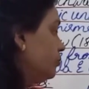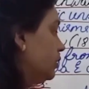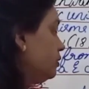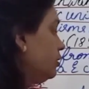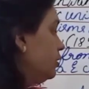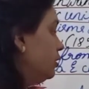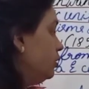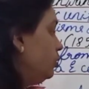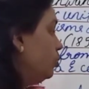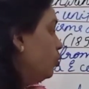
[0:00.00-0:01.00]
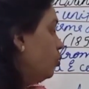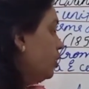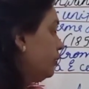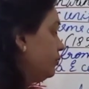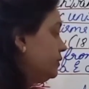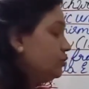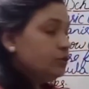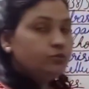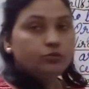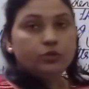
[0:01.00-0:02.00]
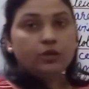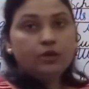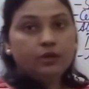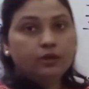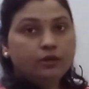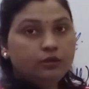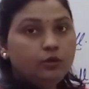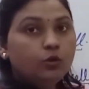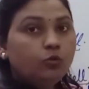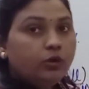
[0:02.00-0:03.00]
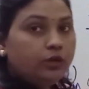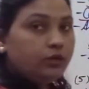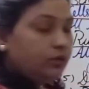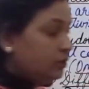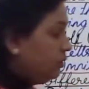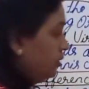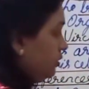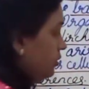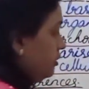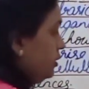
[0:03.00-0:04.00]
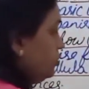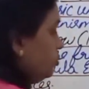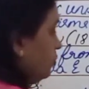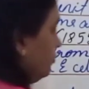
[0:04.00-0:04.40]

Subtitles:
the lower region to the lower region of